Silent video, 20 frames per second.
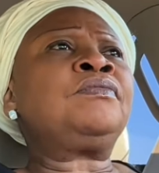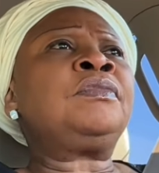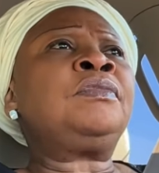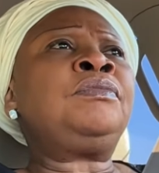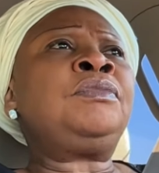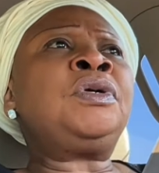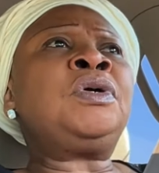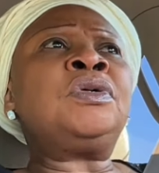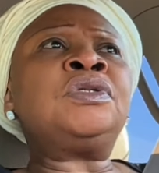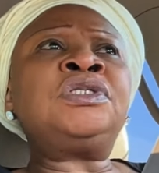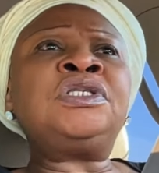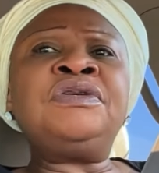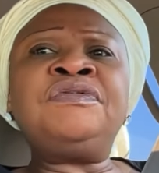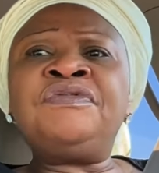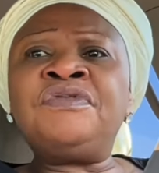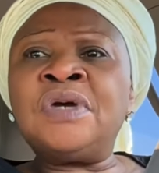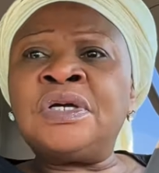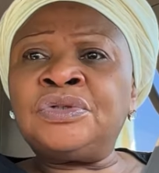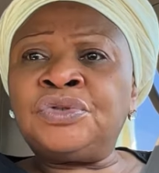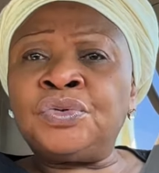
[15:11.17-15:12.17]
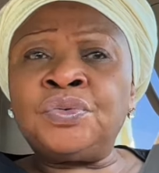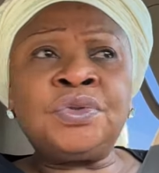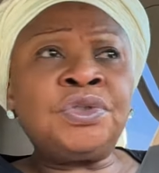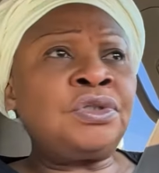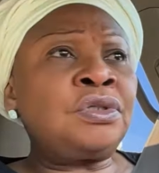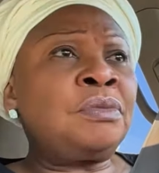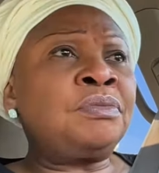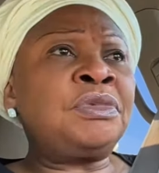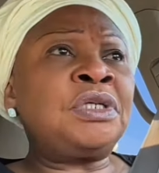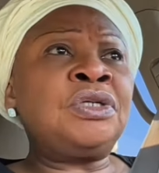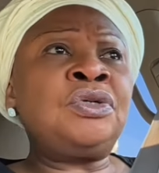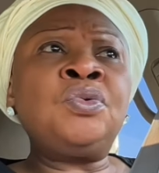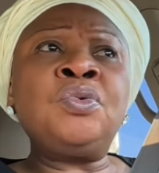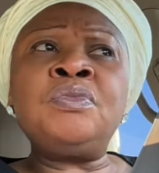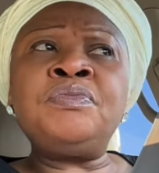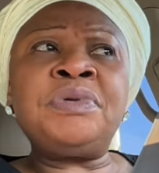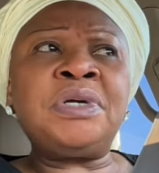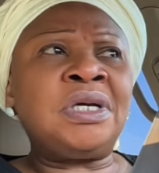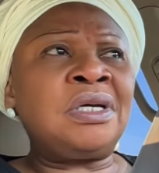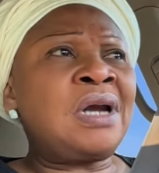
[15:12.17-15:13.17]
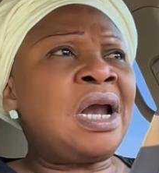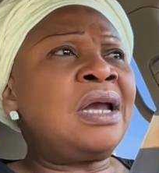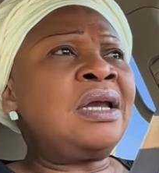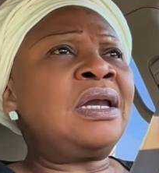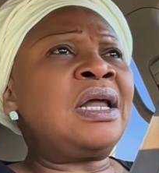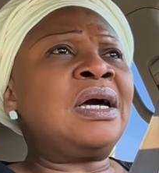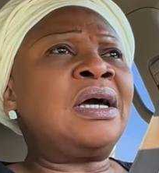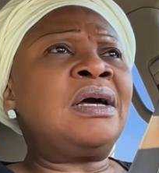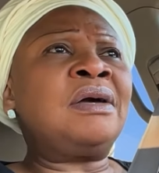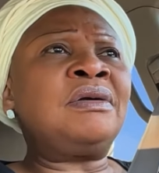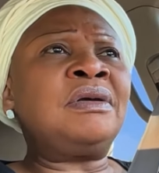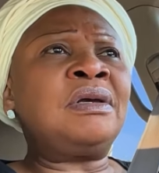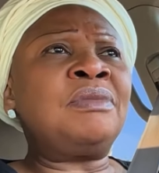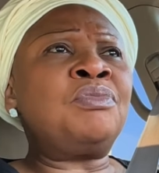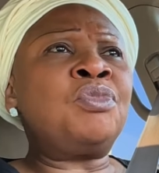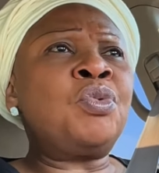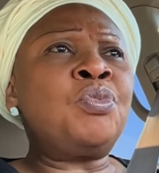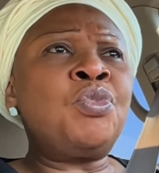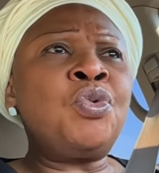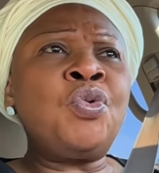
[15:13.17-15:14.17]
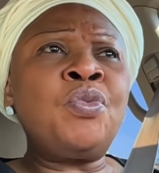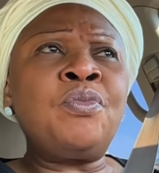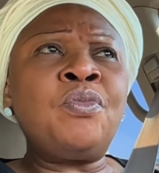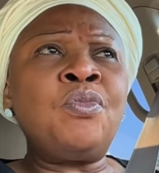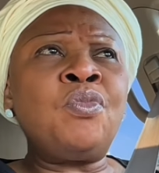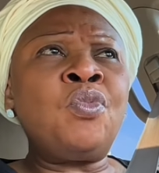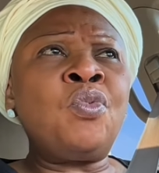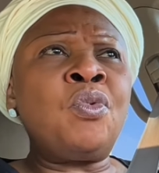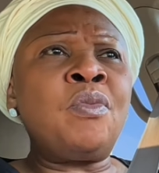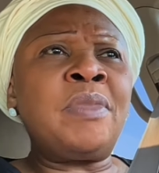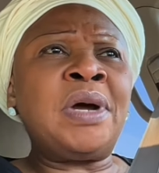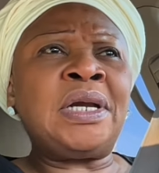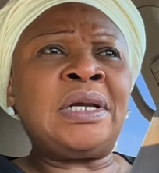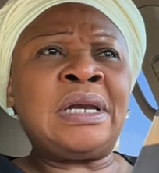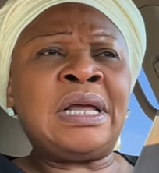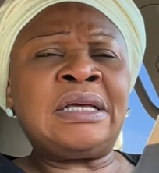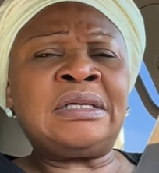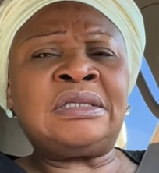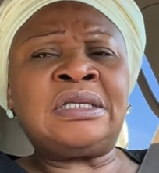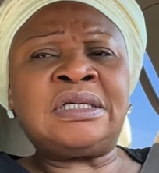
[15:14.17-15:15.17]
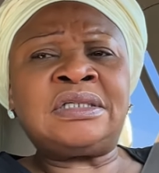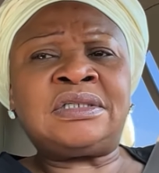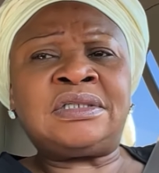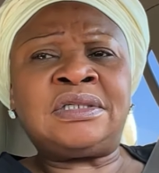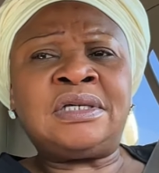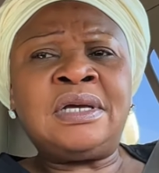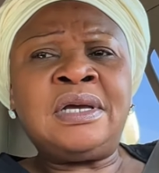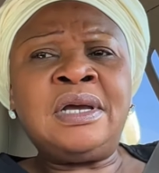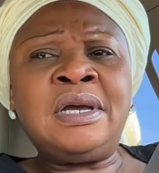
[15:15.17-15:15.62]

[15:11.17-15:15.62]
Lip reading: Because if you are doing something, you won't be crying like a mumu woman like this.